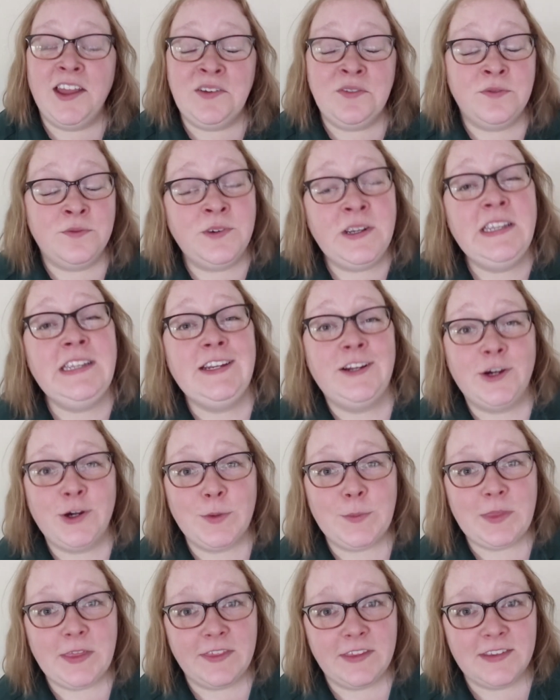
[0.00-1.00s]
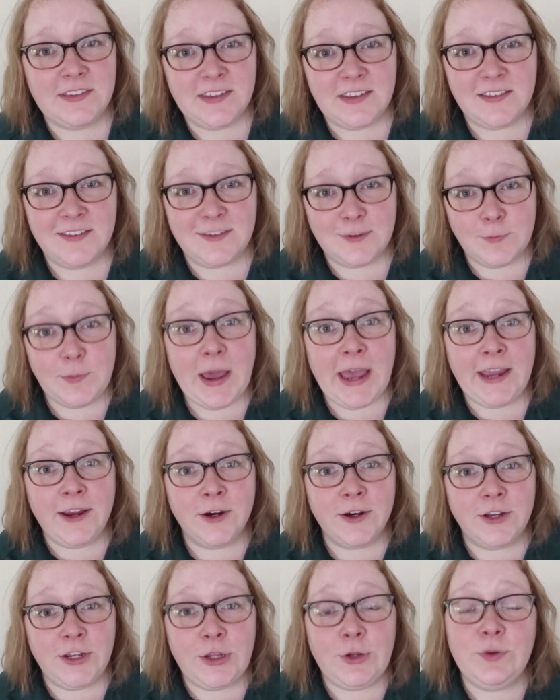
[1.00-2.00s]
I really hope that this
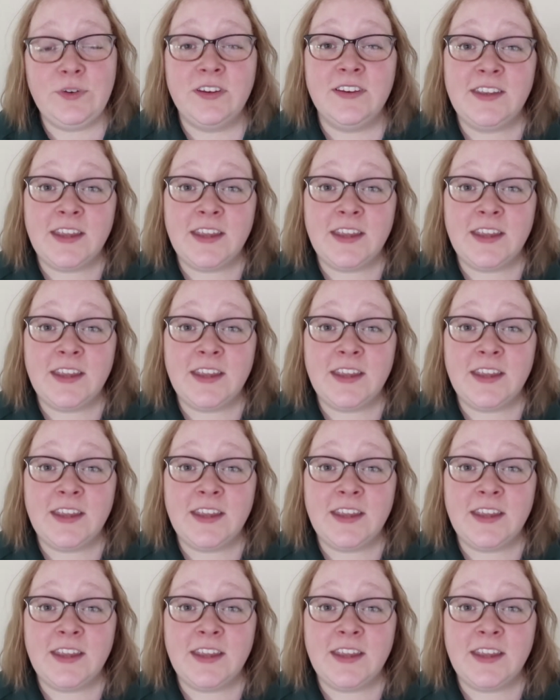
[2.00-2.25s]
inspired you